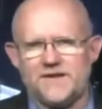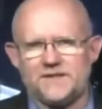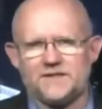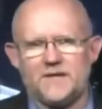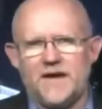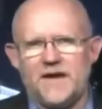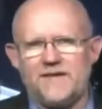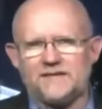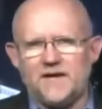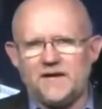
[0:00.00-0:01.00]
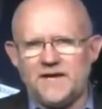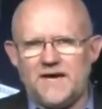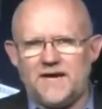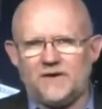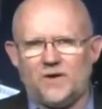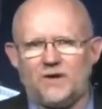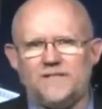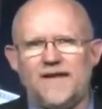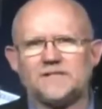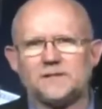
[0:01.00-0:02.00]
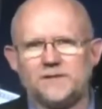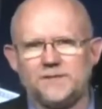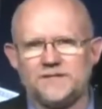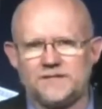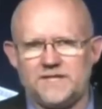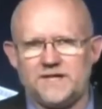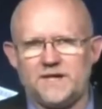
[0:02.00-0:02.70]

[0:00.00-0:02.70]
every time Trump tries to pull the wool over